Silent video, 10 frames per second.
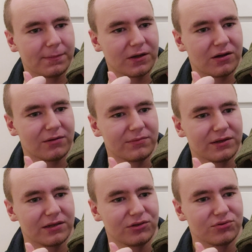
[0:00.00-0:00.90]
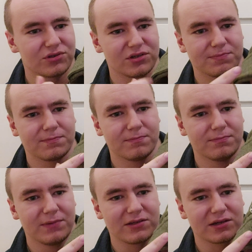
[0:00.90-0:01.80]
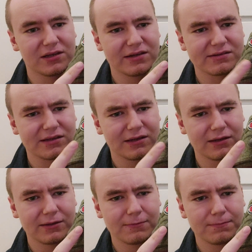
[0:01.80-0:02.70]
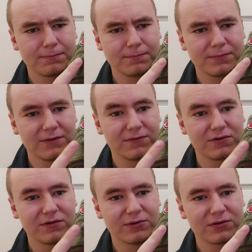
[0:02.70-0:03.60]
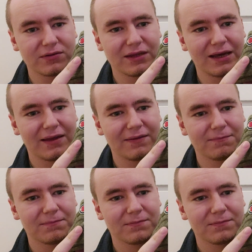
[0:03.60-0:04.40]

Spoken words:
army usage, basically as a infantry button, and